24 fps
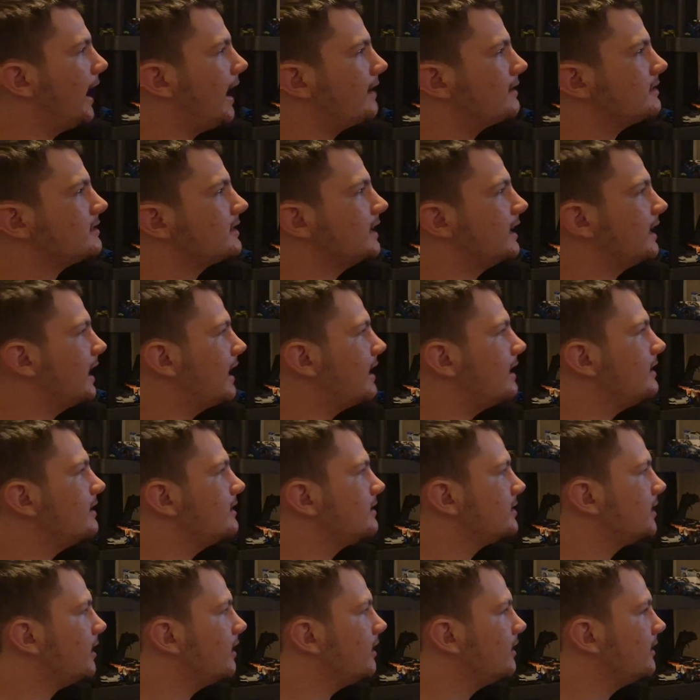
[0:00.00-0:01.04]
Exit 8
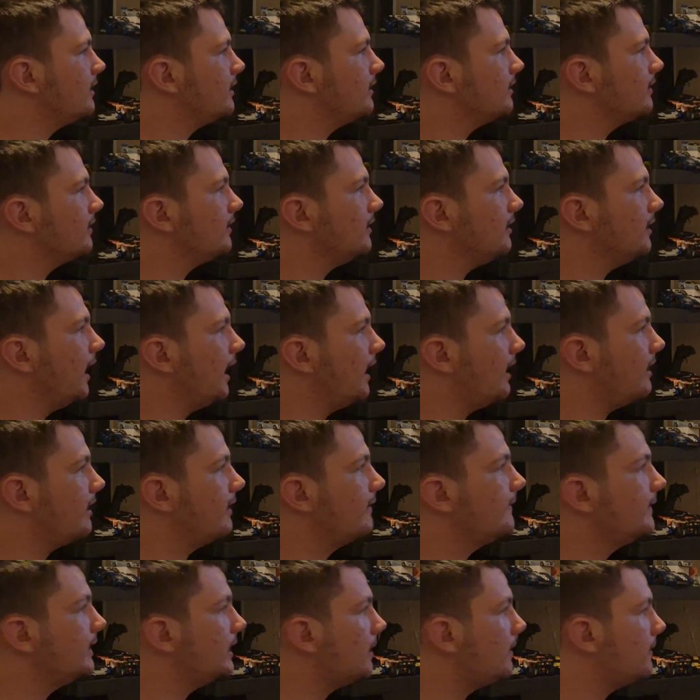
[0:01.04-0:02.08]
is on here? I didn't
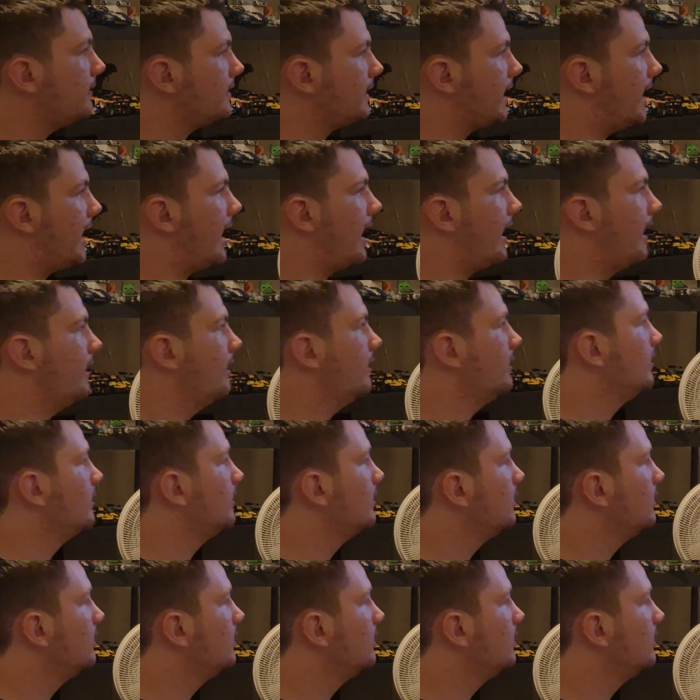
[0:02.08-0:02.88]
even know that.